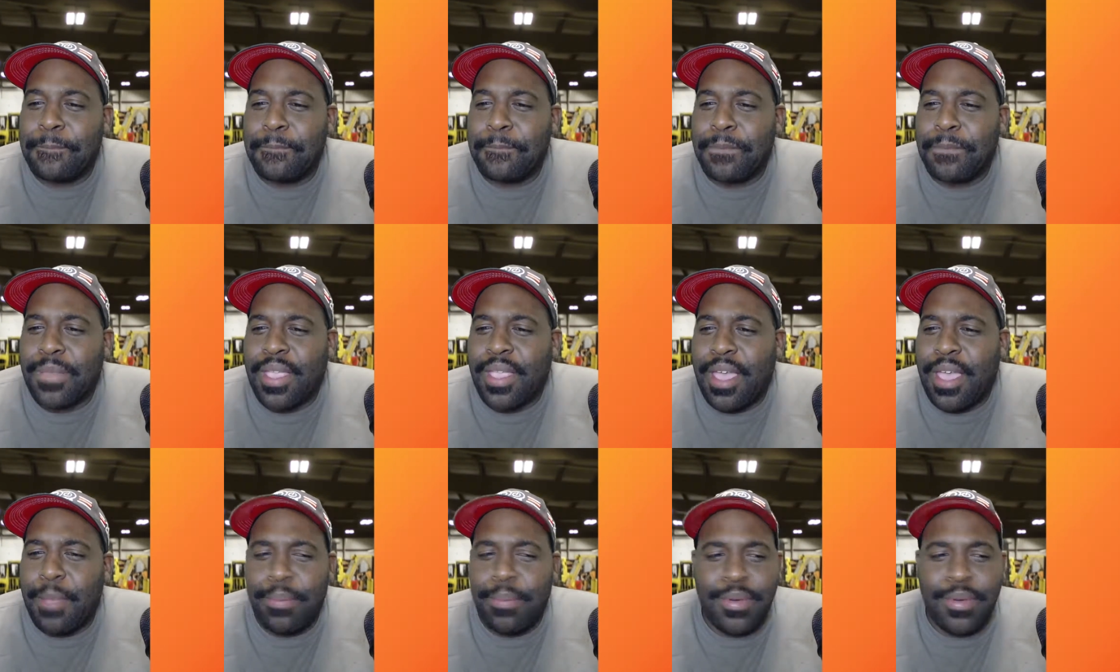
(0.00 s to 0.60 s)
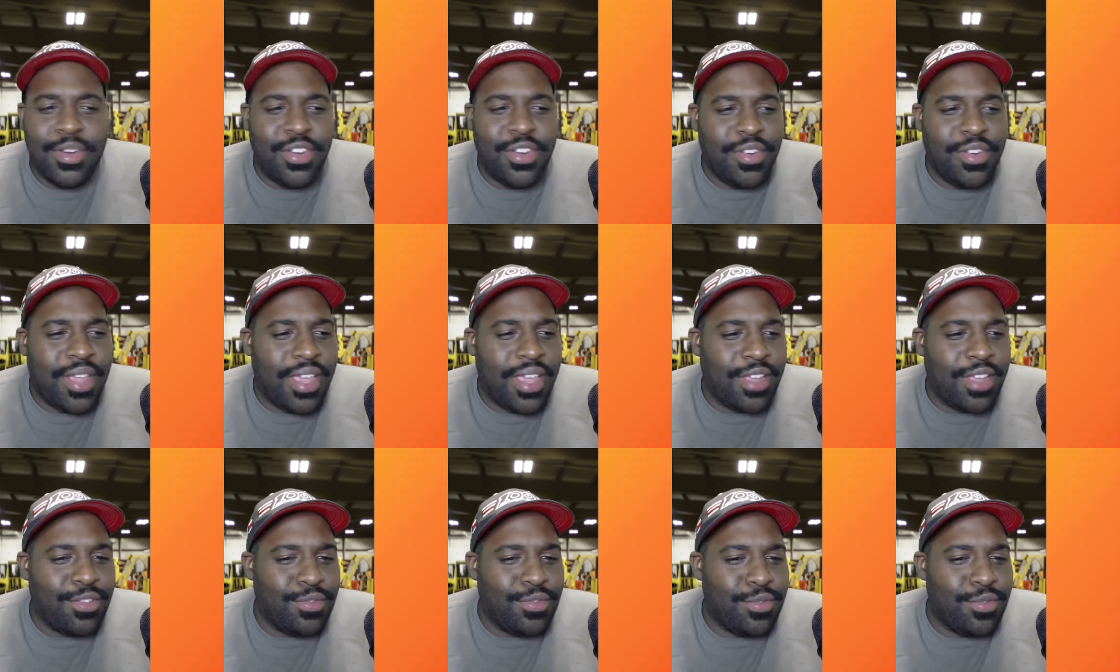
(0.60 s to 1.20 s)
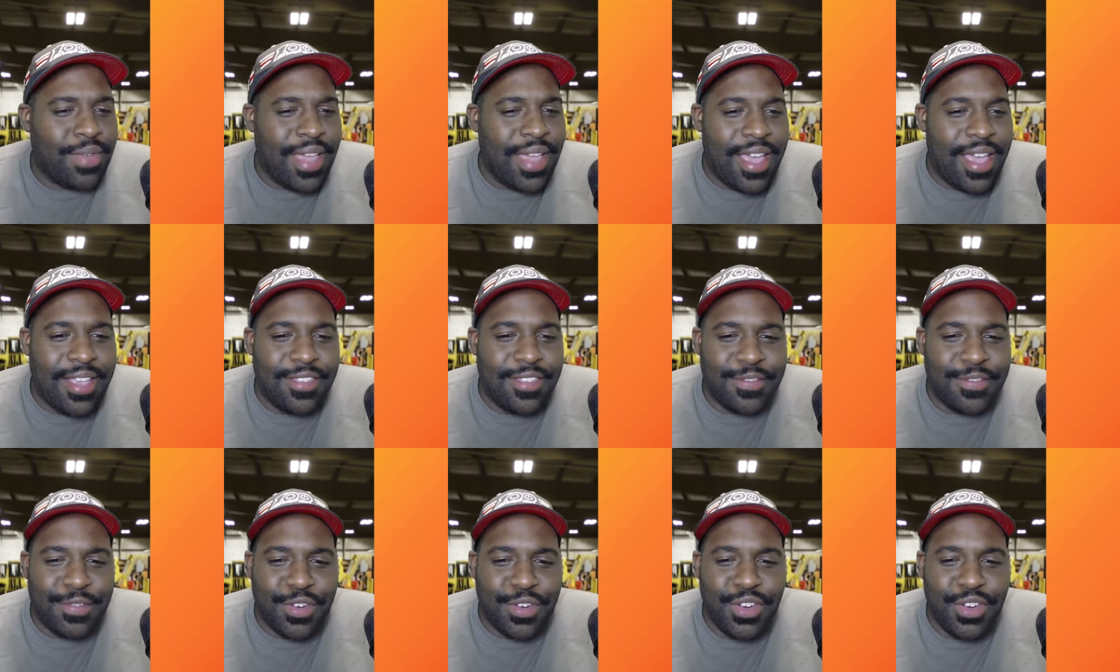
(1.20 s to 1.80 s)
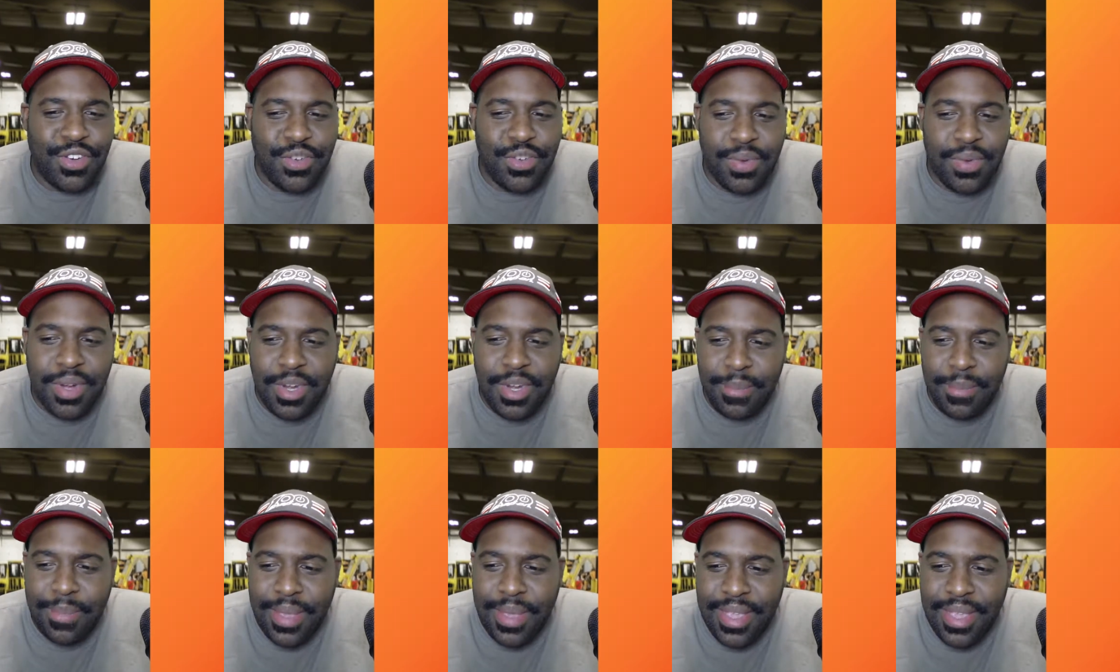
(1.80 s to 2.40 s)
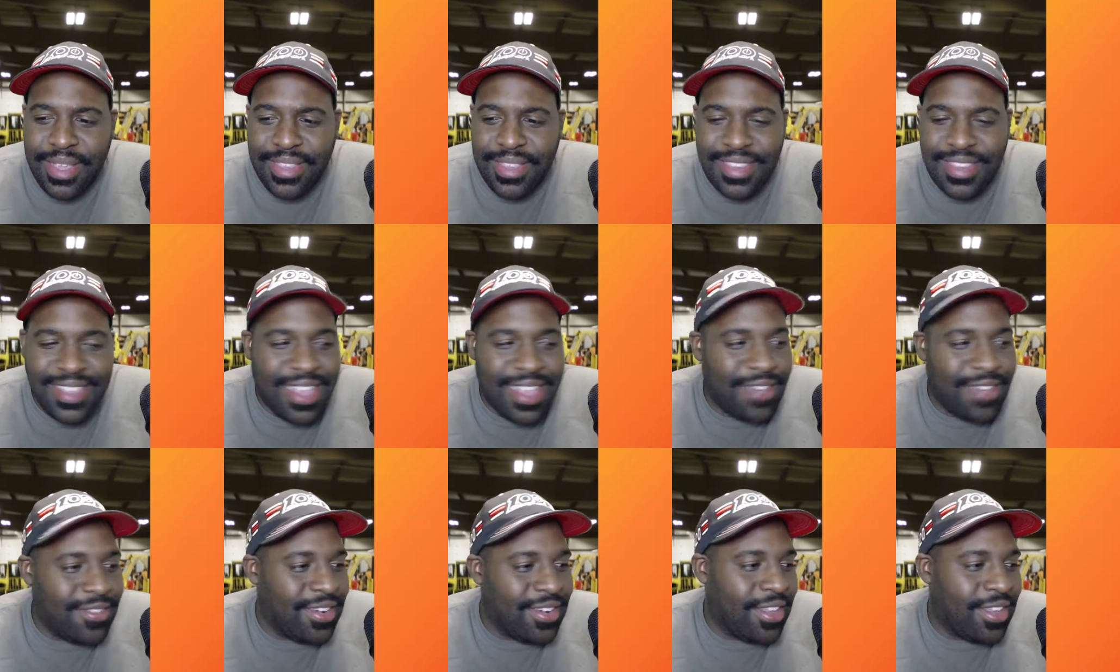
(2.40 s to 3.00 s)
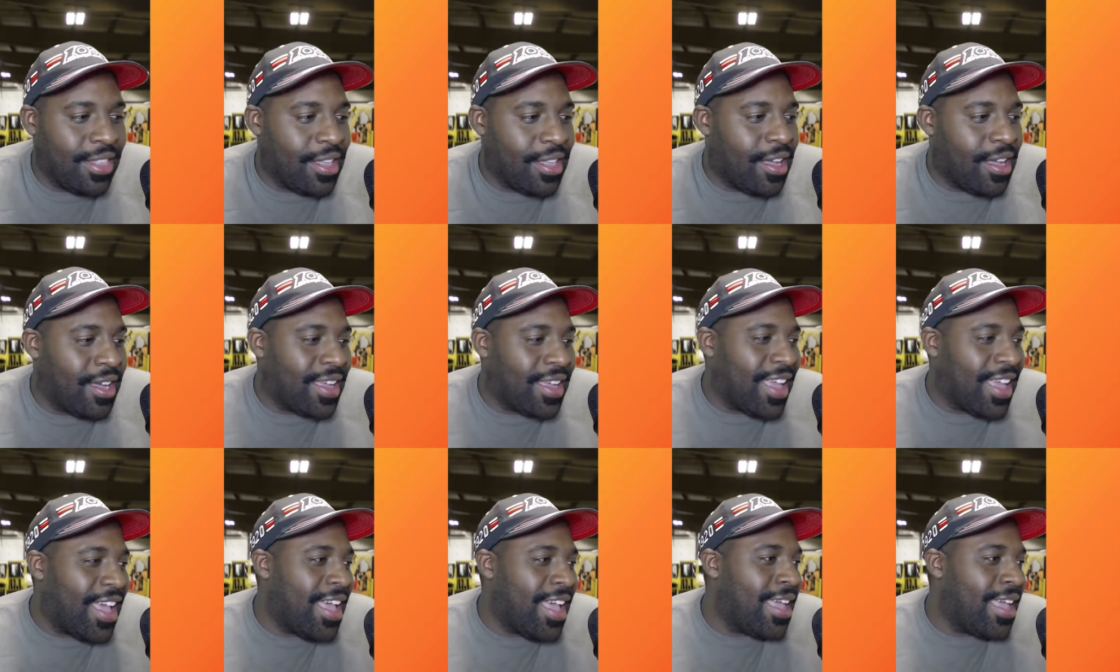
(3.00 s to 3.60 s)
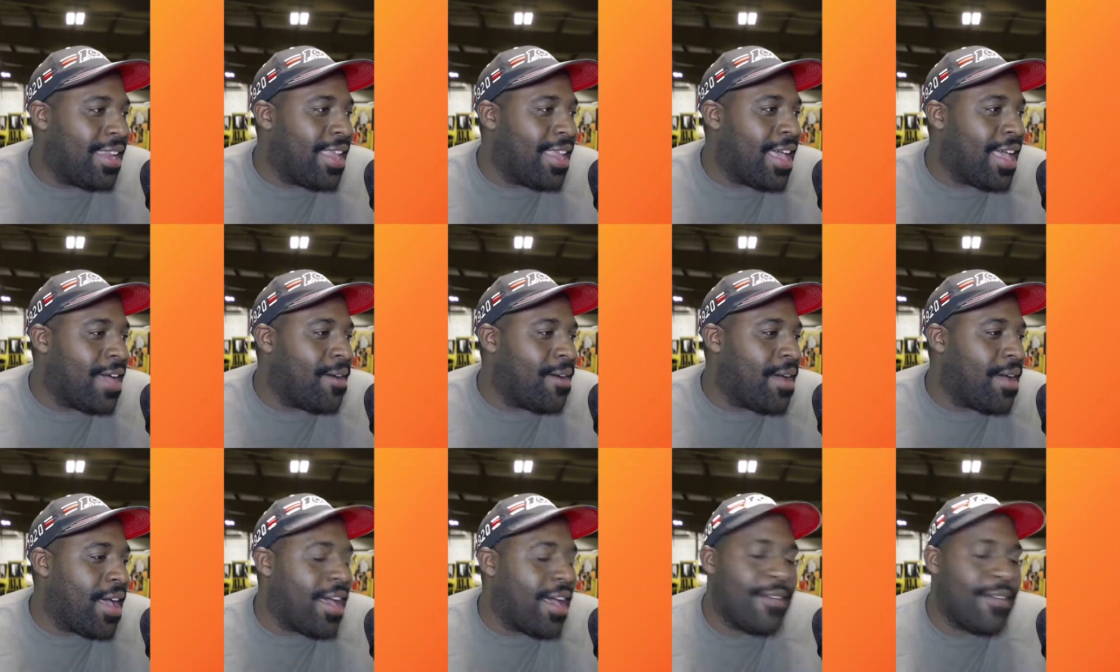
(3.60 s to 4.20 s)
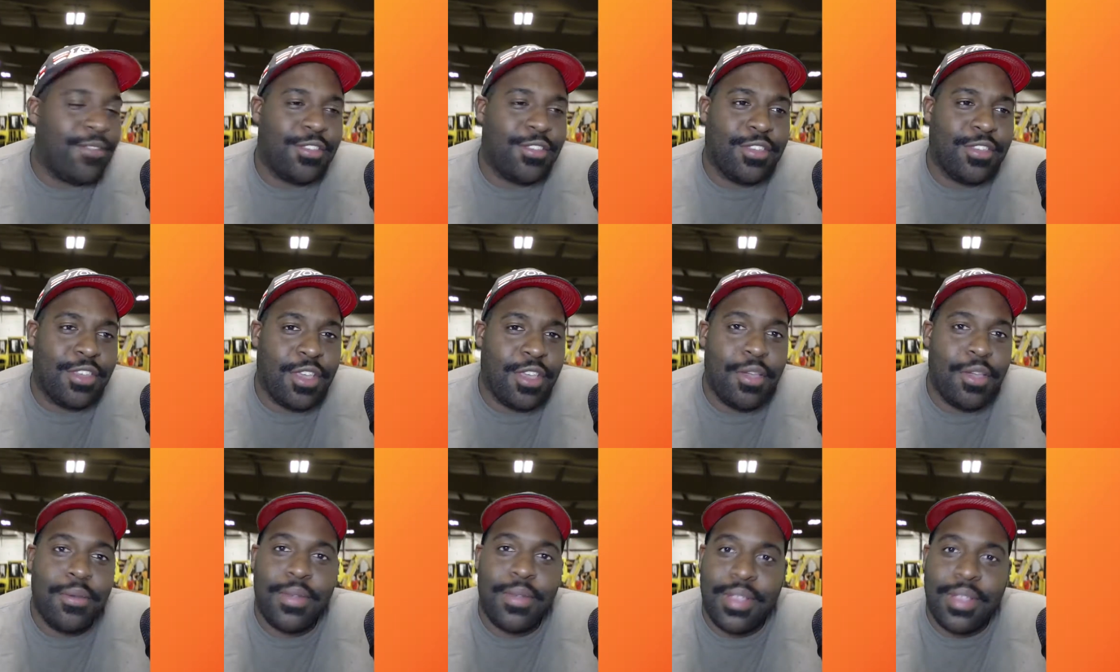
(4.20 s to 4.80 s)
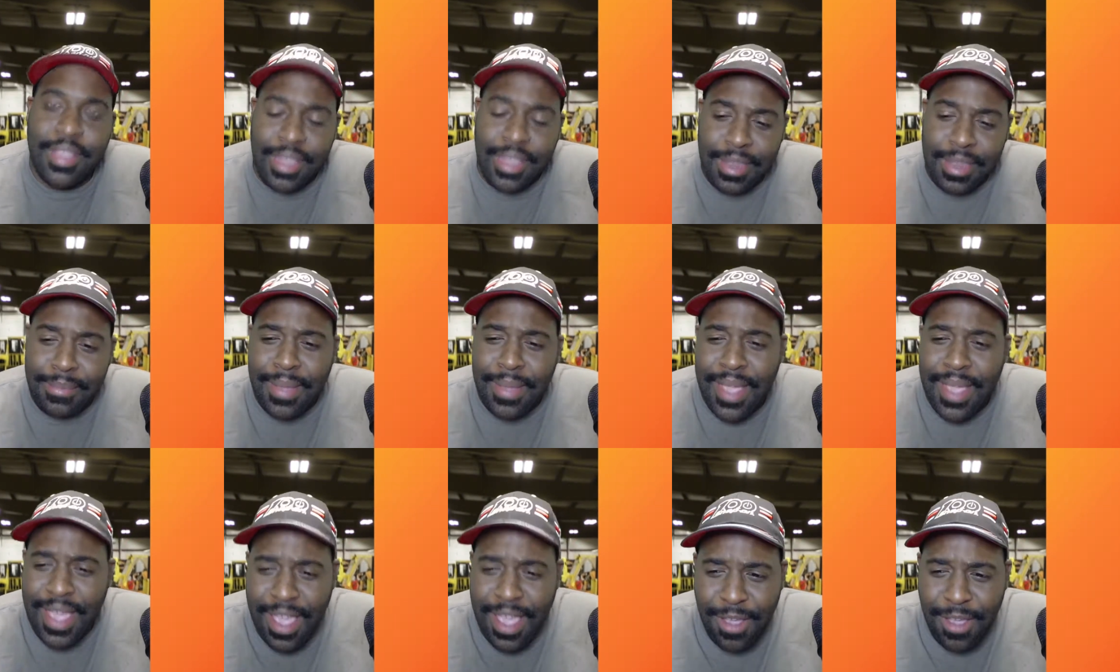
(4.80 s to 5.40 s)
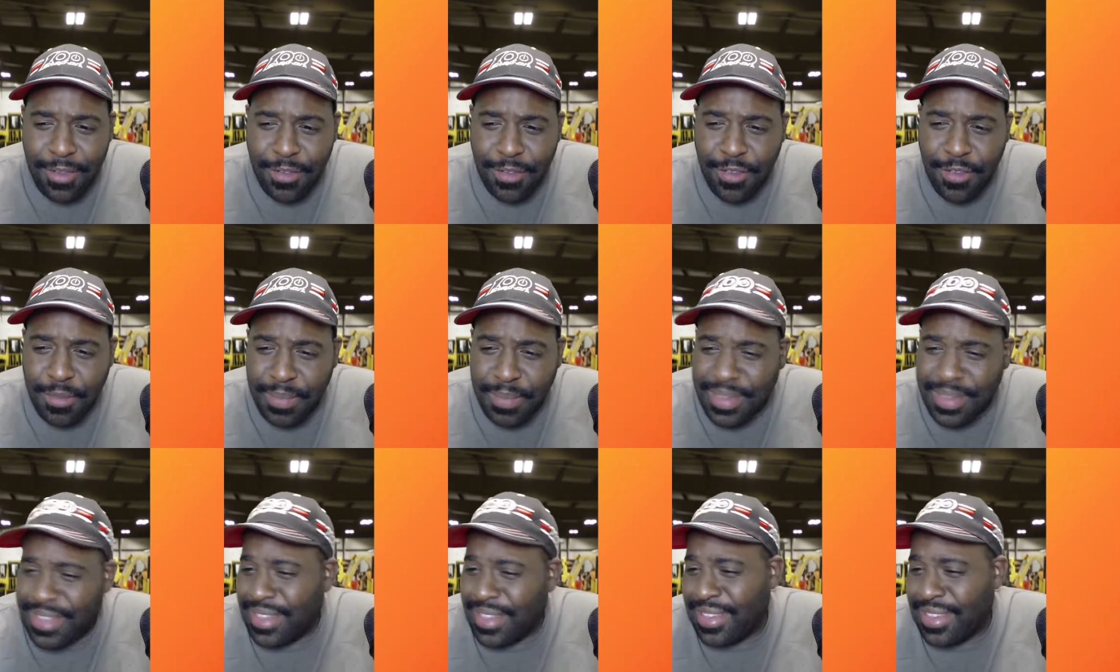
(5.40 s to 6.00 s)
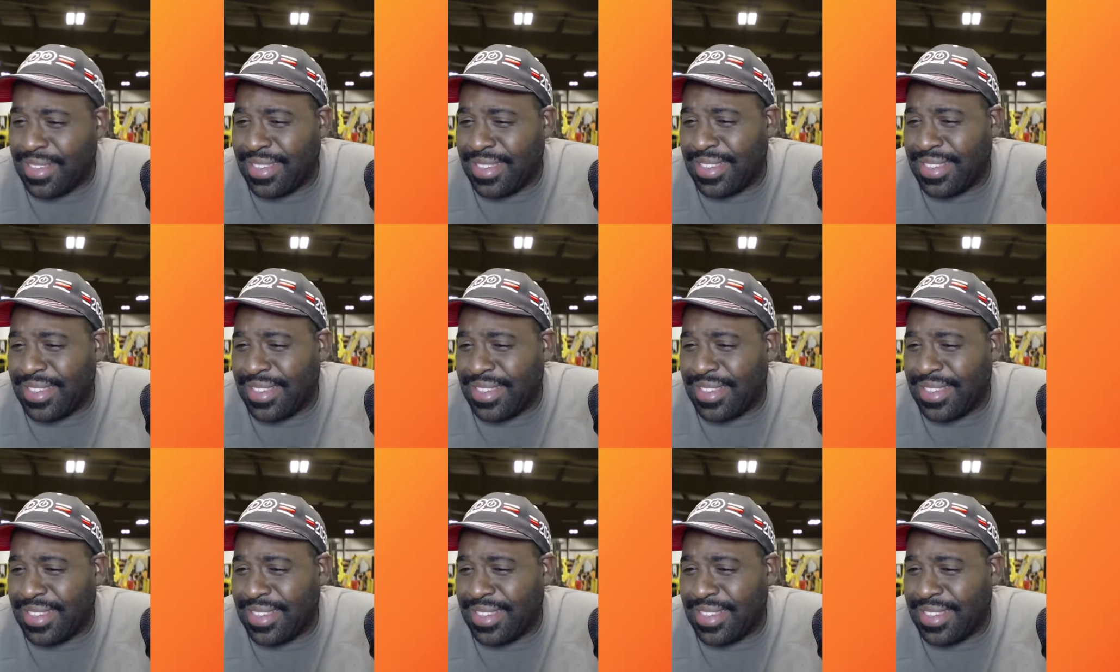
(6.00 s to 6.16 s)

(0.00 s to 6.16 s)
I appreciate you guys for joining me. It's 11 o'clock. I now have to go clean my house because